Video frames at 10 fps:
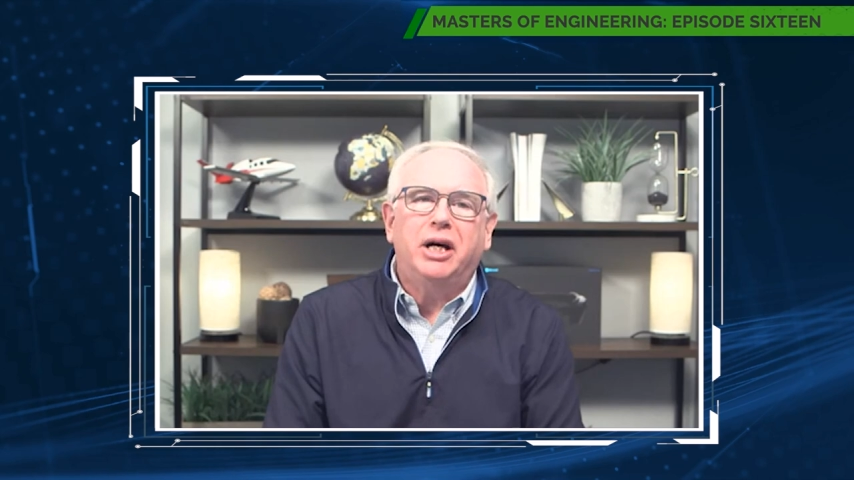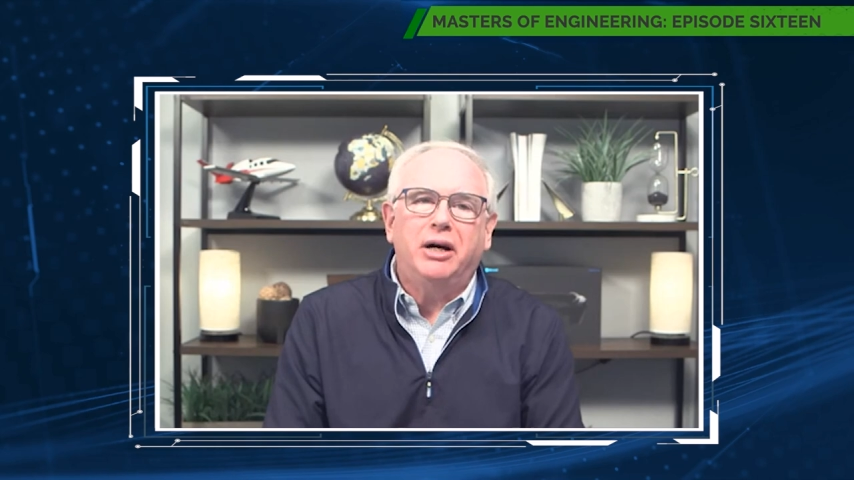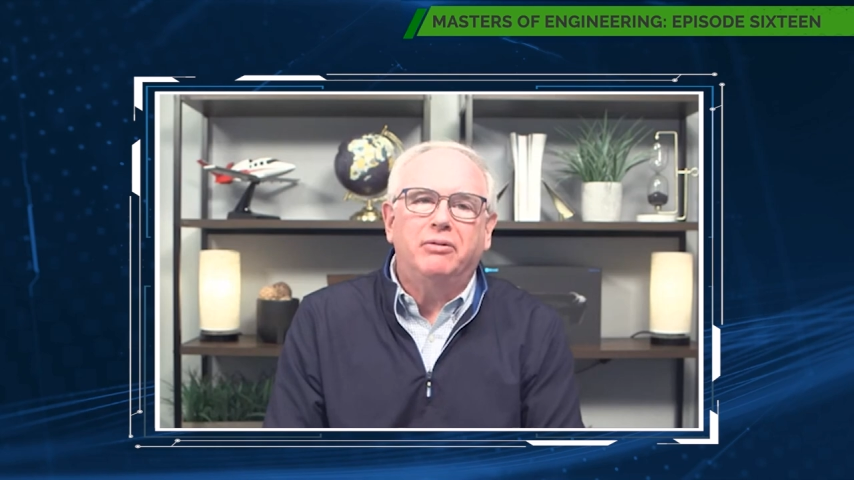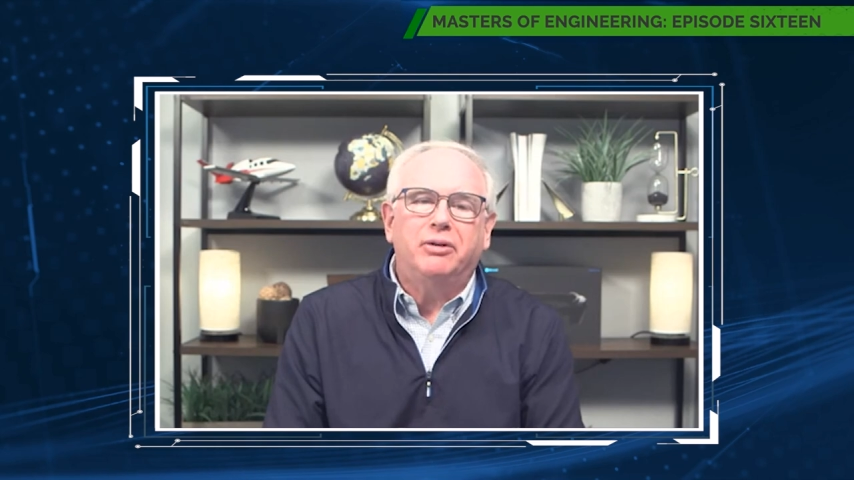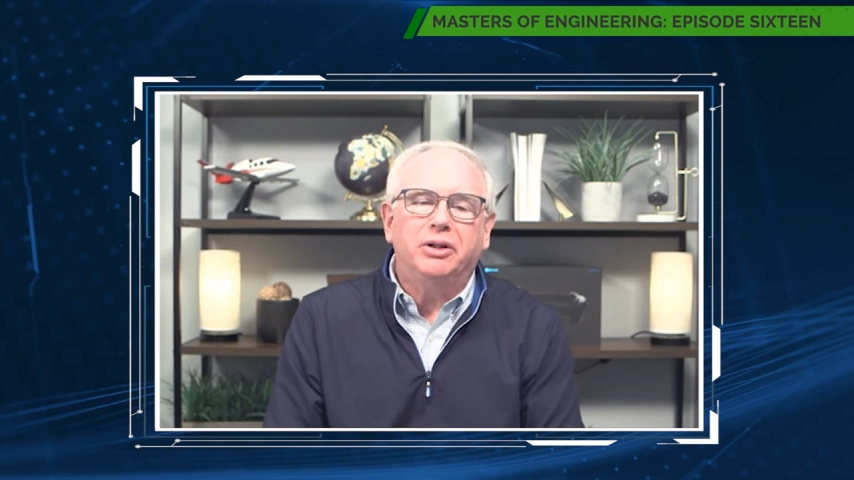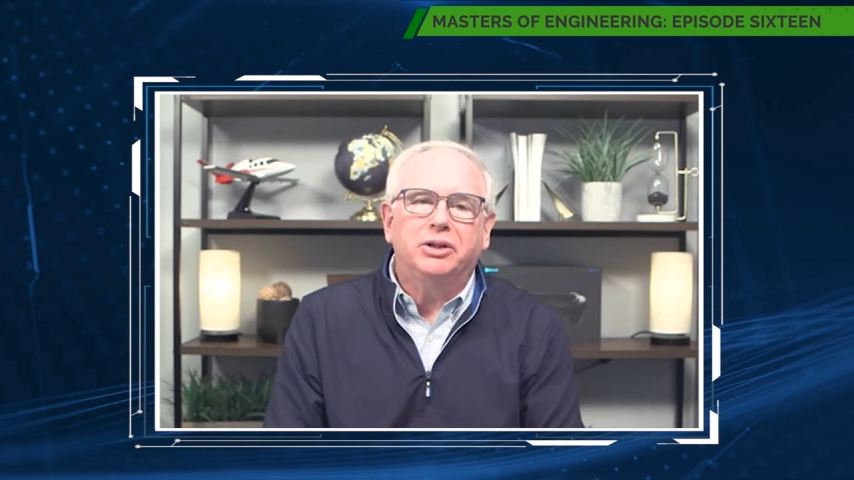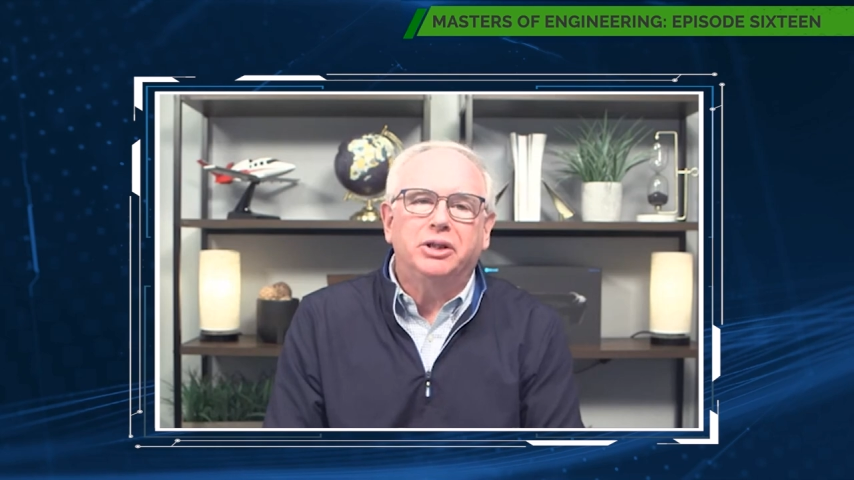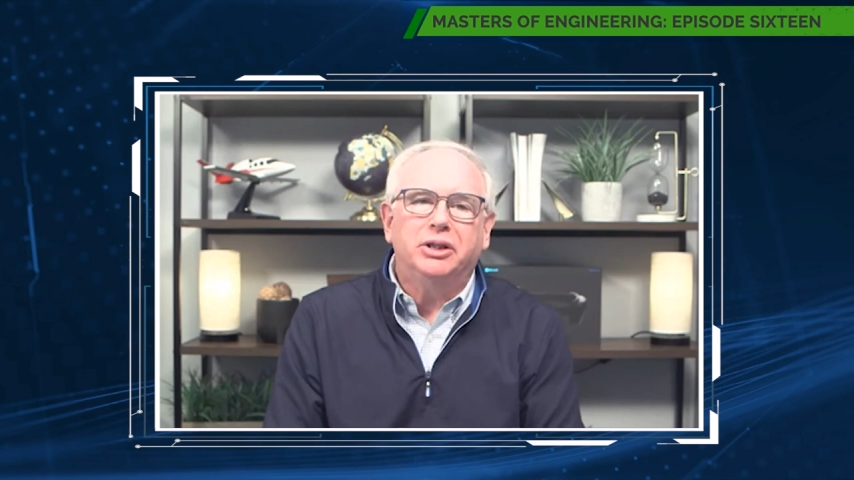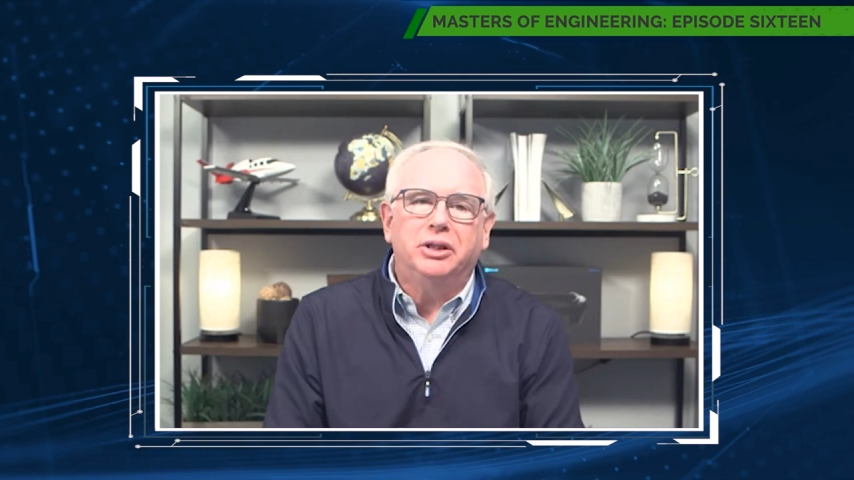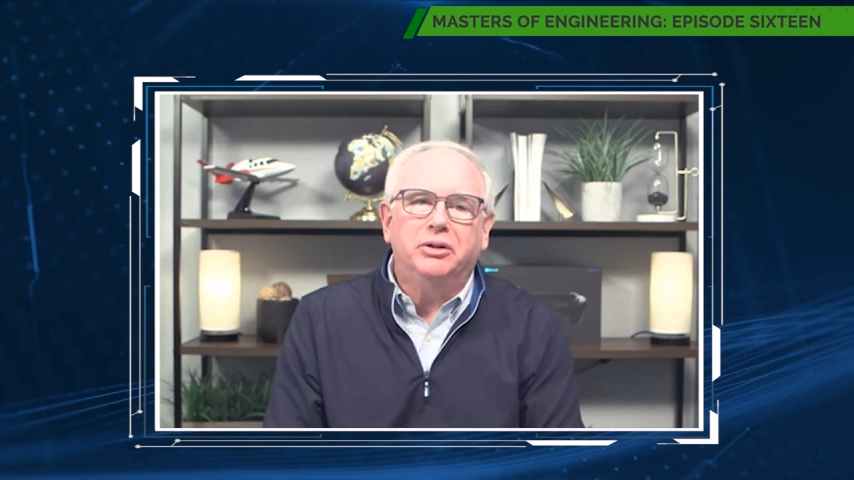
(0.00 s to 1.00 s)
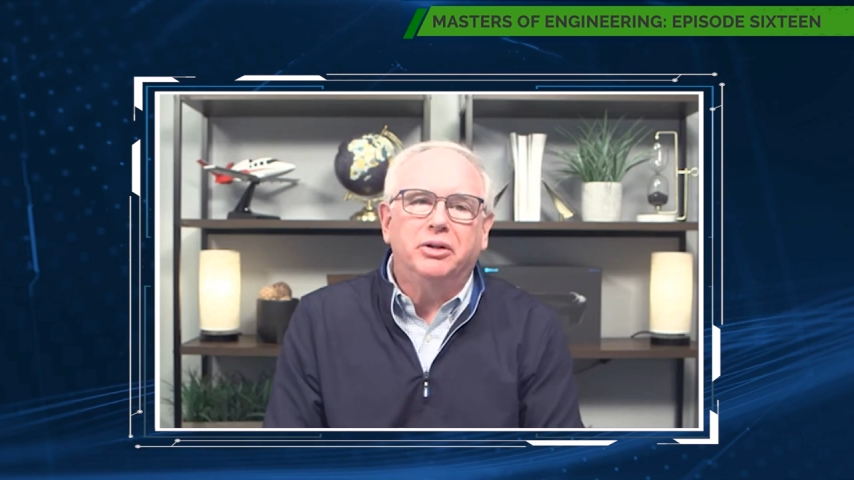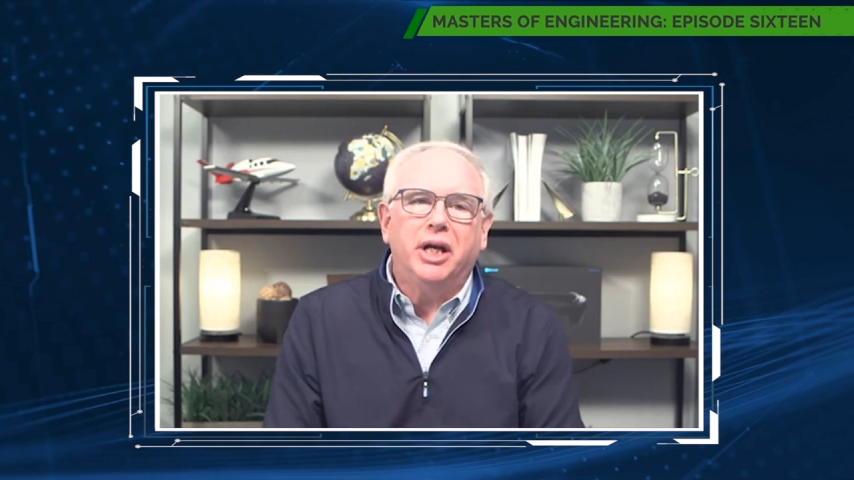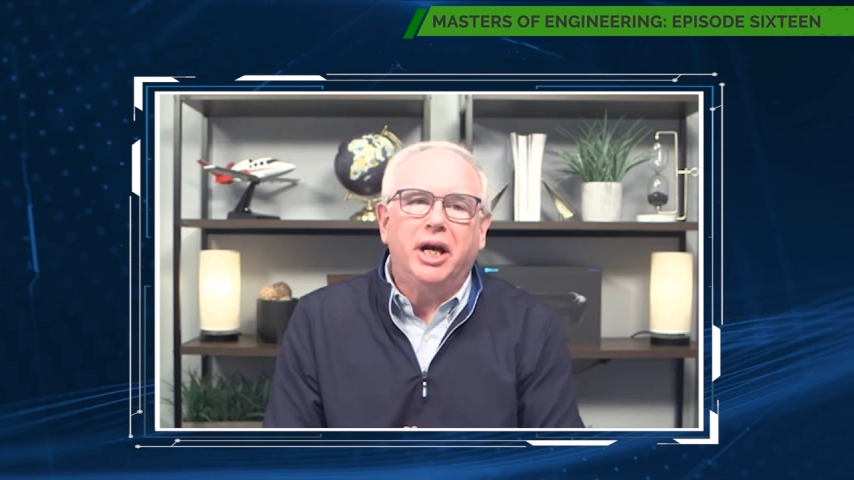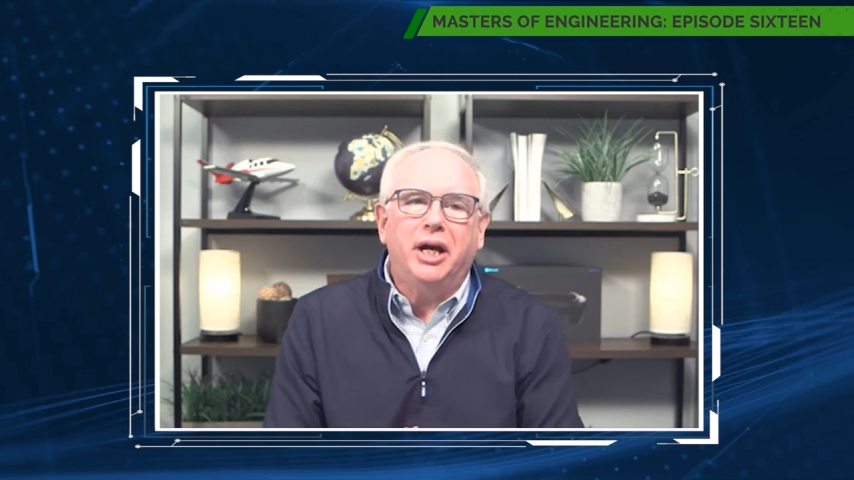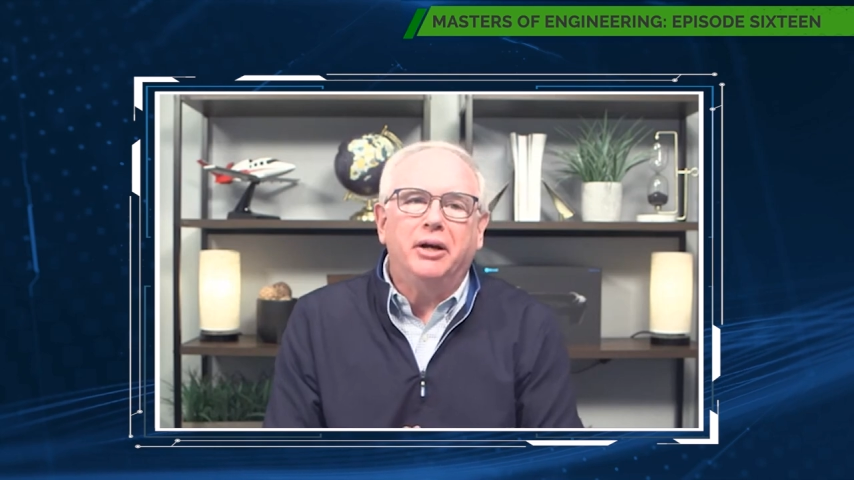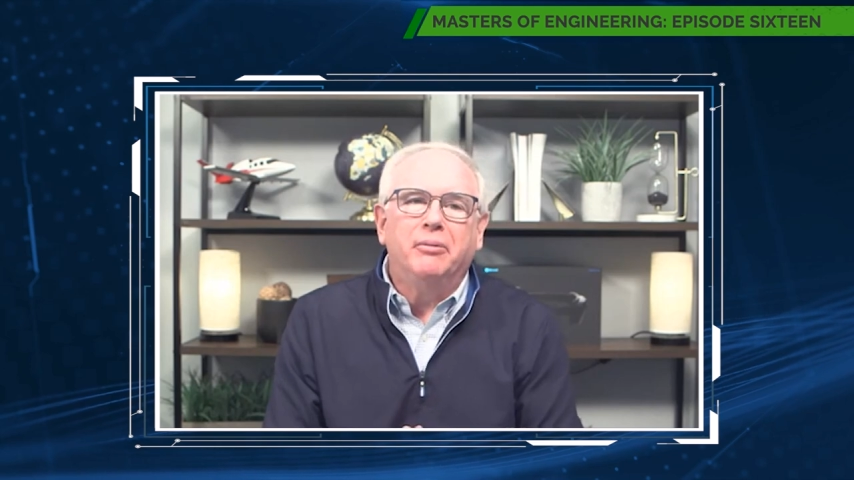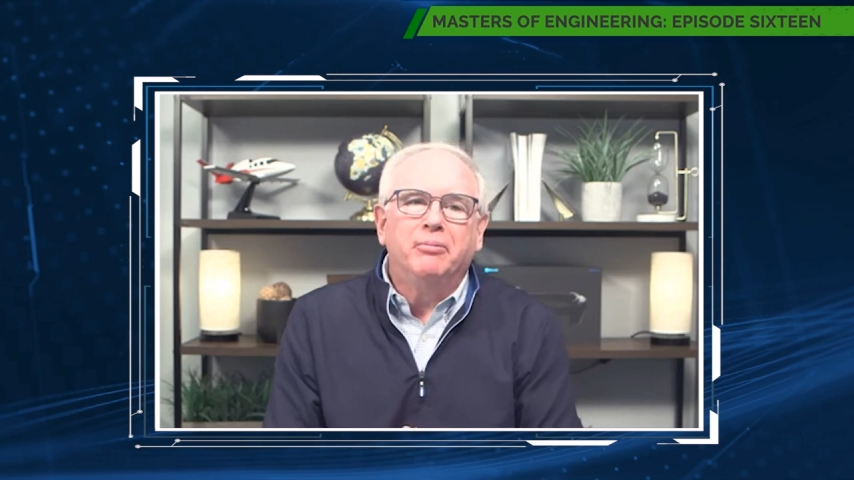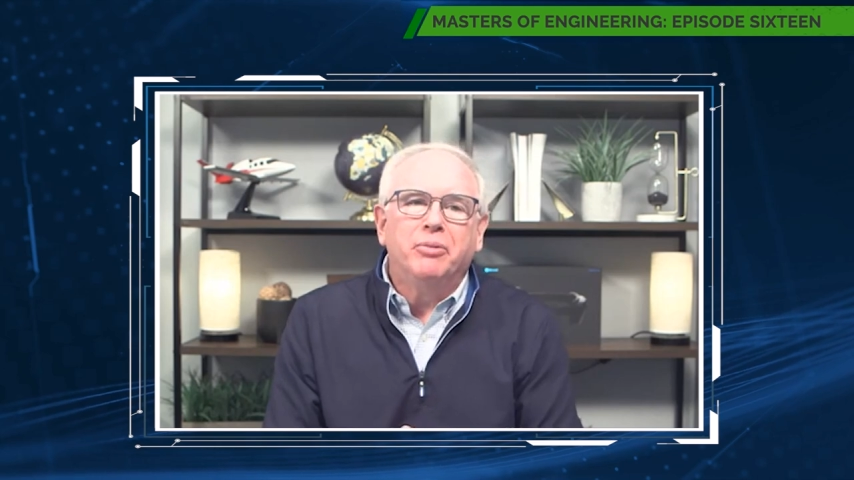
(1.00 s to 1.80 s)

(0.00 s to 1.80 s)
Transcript: conference in the U K.